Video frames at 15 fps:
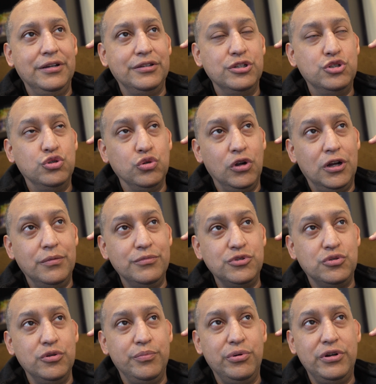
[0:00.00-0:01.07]
the
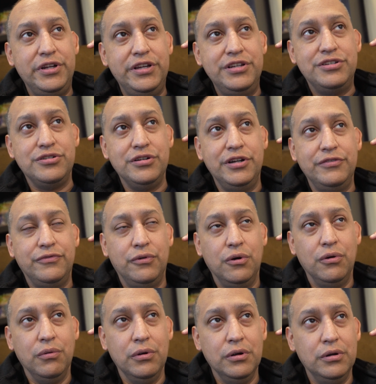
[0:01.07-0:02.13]
drums were pretty
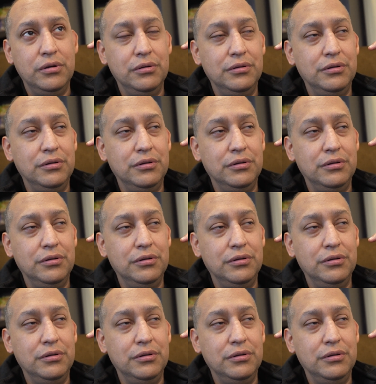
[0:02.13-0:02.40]
straightforward.